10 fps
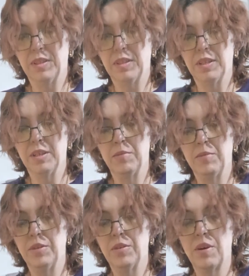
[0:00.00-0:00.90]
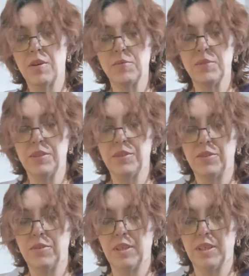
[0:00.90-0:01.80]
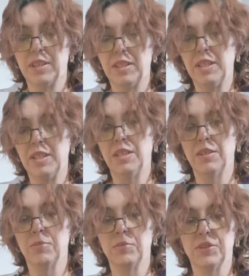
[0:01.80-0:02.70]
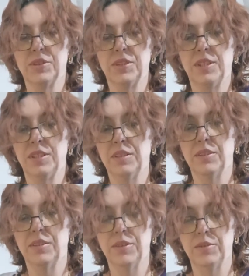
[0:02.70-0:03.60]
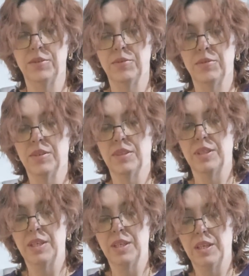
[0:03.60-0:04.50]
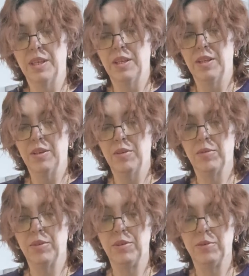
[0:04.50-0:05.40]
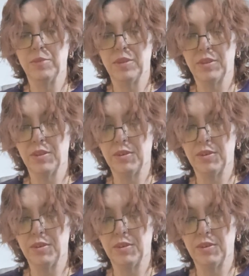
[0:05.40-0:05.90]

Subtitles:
I mean, you always do not need a machine to do what a human can do.